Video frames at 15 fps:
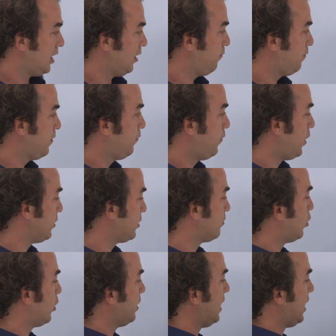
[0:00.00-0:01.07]
If we
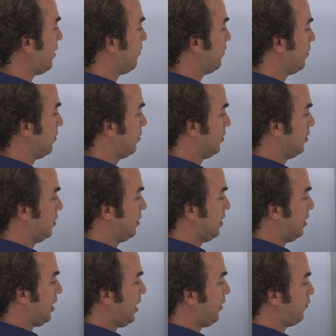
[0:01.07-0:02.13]
furthermore have
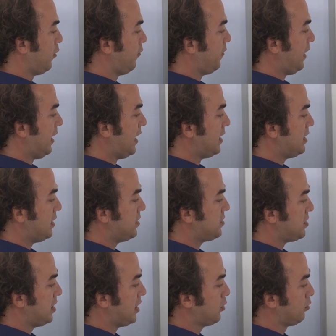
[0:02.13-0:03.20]
f of A
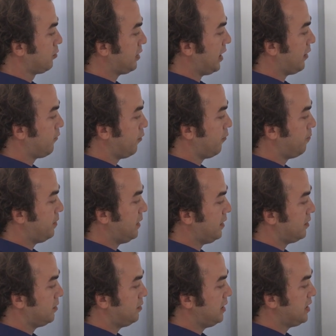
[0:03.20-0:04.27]
is equal to f of B,
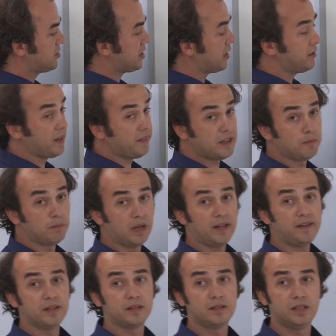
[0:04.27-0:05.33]
these are nothing
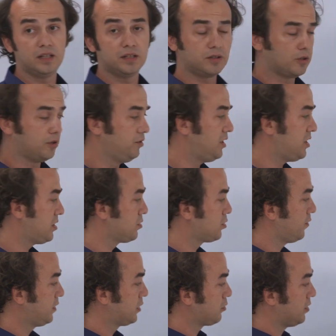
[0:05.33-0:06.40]
but the conditions
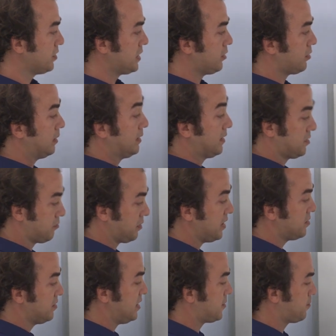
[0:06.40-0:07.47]
of the Rolle's theorem. Let's
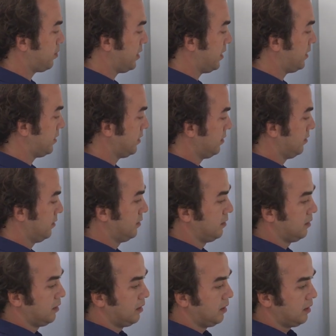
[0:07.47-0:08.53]
raise this part.
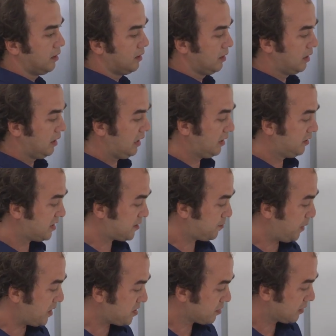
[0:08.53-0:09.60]
In the
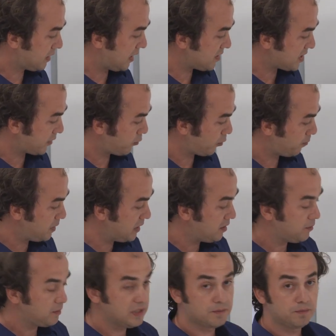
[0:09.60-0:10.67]
special case, f of
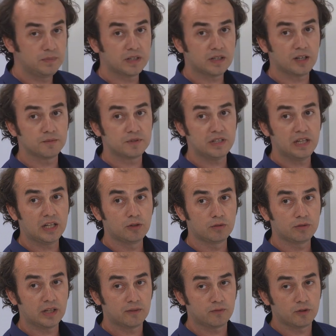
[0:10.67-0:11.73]
B becomes
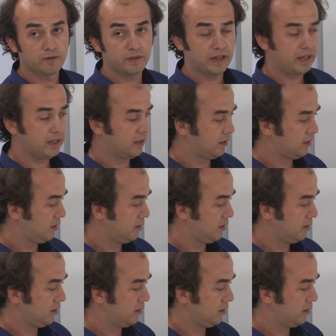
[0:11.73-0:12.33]
equal to f of A,